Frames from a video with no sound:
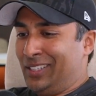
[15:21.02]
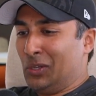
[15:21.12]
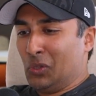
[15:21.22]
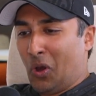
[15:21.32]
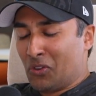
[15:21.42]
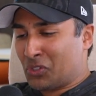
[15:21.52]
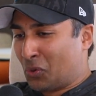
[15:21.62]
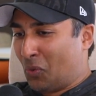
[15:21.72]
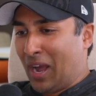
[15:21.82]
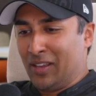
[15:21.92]
Lost
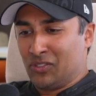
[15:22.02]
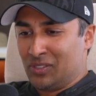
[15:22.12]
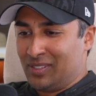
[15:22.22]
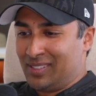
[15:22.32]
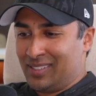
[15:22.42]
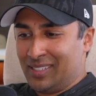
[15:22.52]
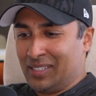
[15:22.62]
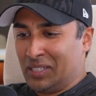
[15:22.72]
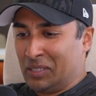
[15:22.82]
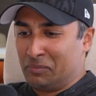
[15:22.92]
Horizon,
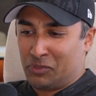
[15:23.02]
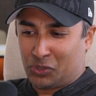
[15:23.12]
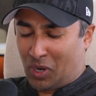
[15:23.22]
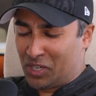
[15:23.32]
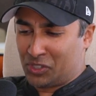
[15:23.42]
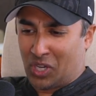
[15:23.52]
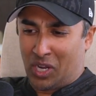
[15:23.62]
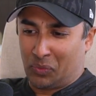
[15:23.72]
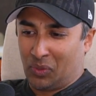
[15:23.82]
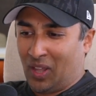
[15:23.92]

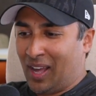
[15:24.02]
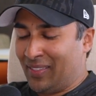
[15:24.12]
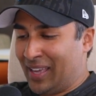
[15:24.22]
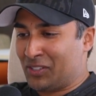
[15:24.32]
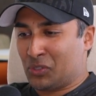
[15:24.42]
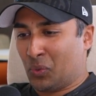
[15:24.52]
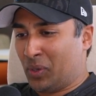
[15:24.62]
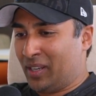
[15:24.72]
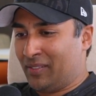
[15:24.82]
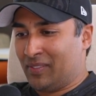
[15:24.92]
Shangri-La, that
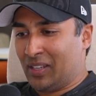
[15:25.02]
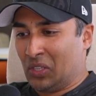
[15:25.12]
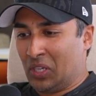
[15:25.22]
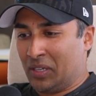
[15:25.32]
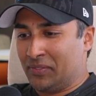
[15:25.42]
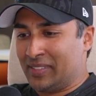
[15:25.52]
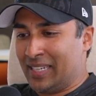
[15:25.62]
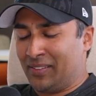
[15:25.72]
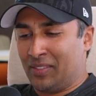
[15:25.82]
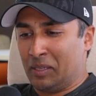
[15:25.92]
story I loved.
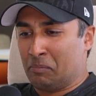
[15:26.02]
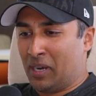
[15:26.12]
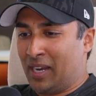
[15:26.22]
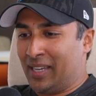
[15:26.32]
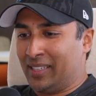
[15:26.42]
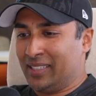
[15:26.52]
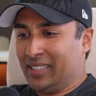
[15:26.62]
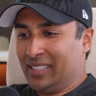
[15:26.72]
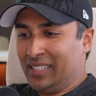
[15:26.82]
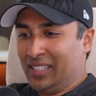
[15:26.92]
Anything by,
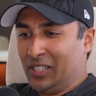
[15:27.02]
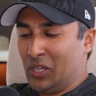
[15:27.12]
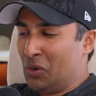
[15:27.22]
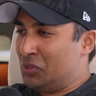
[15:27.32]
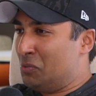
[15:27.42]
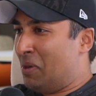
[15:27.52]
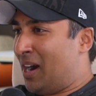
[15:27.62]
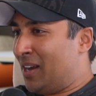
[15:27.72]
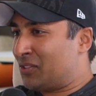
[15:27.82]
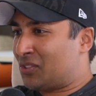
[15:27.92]

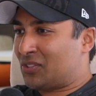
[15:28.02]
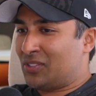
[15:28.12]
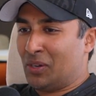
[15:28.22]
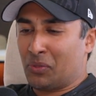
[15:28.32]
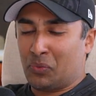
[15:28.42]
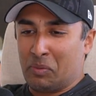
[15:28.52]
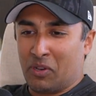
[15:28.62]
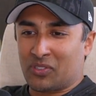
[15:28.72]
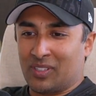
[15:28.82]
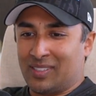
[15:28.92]
Dumas, Three
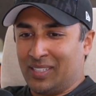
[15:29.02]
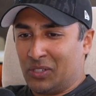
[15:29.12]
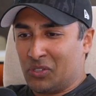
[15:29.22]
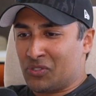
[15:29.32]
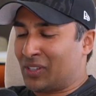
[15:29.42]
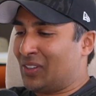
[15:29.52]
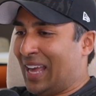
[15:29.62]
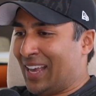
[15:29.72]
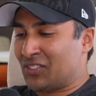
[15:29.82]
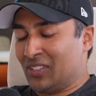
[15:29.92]
Musketeers, the
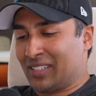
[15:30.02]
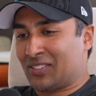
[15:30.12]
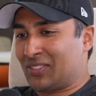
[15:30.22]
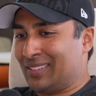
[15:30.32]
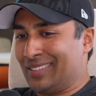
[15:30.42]
classics.